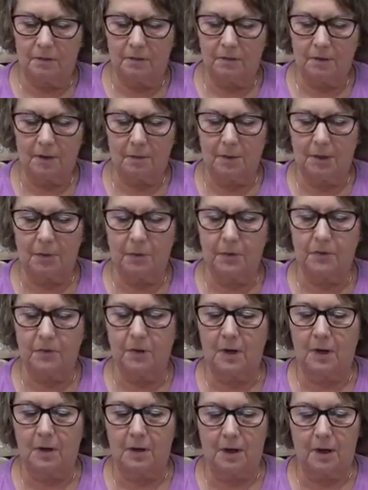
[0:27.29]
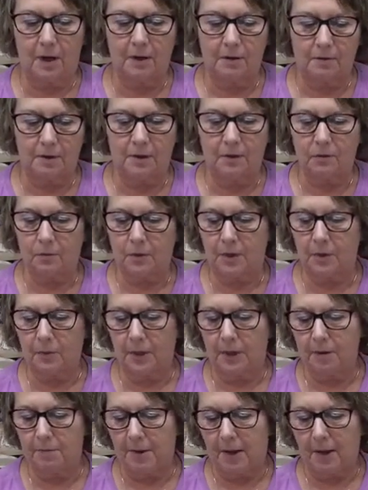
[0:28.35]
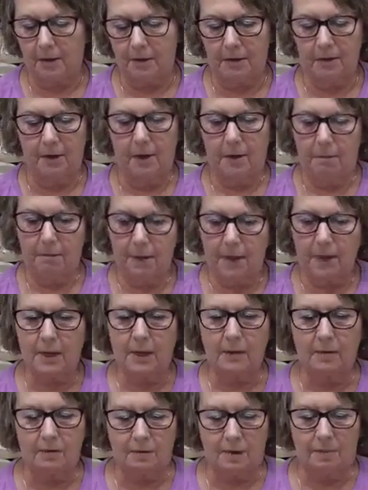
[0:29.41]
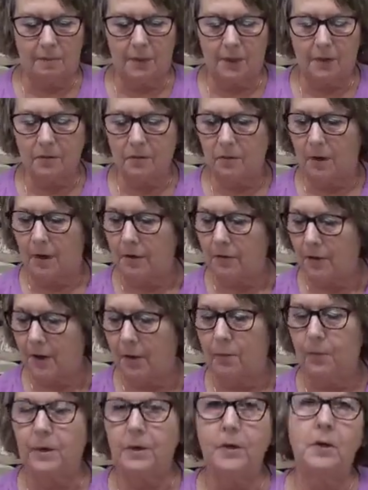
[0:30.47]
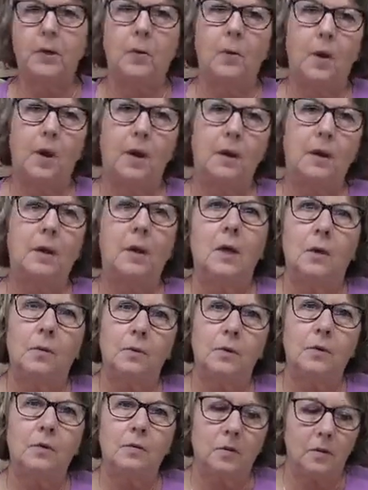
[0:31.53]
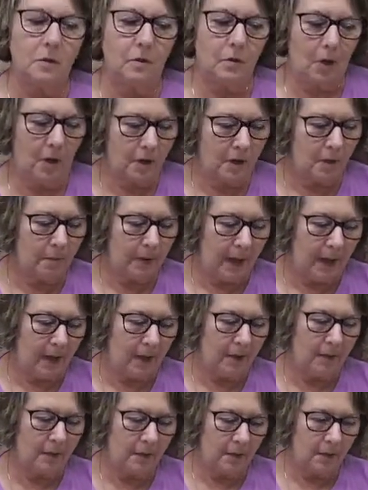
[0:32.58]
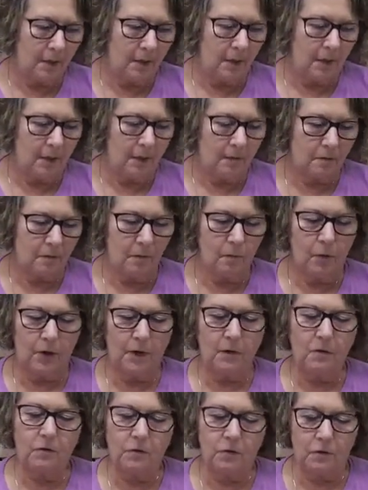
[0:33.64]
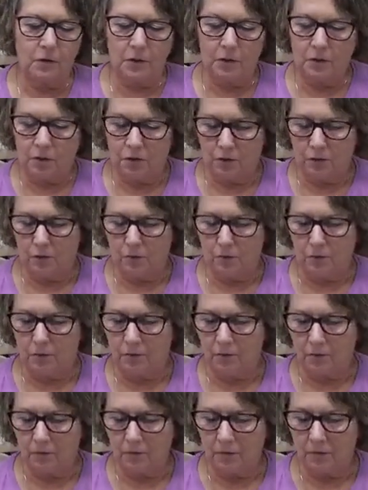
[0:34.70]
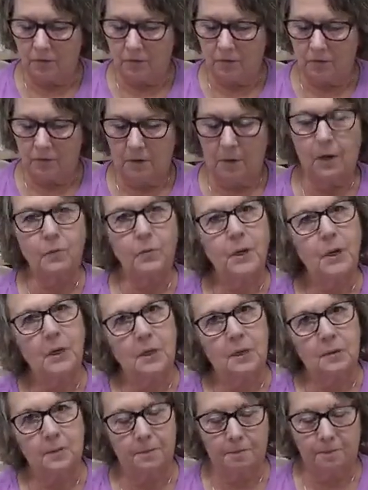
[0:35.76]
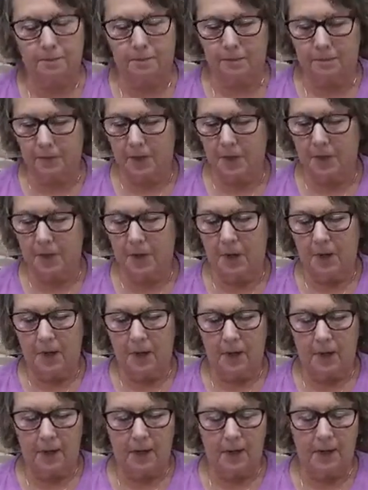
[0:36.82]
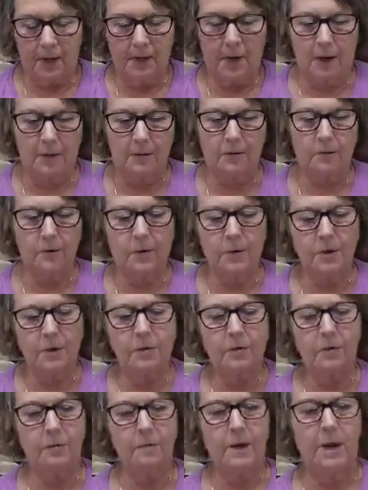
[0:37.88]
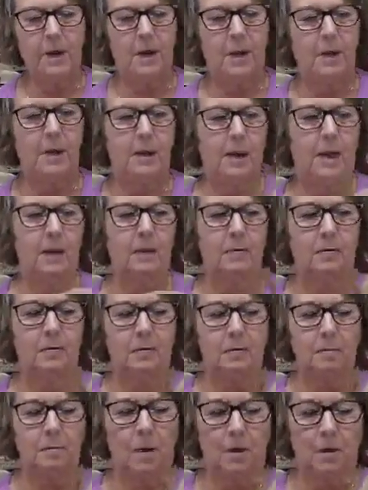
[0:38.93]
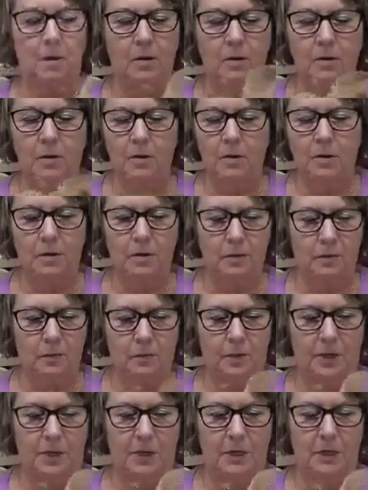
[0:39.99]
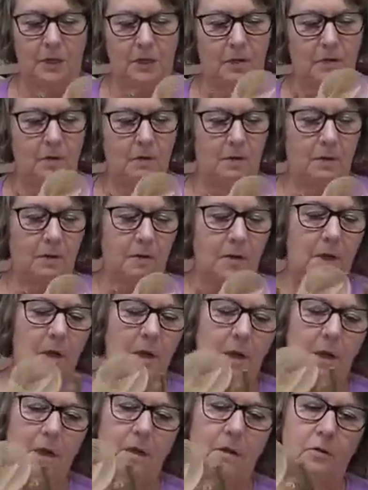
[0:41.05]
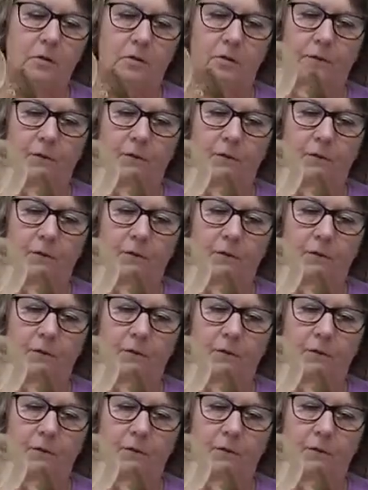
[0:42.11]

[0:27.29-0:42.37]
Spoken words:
coming up with any ideas right away about making something, so I thought, well, you know what, we're just going to talk about some ways you can use a wreath. And I started to make a small wreath. This is a 10-inch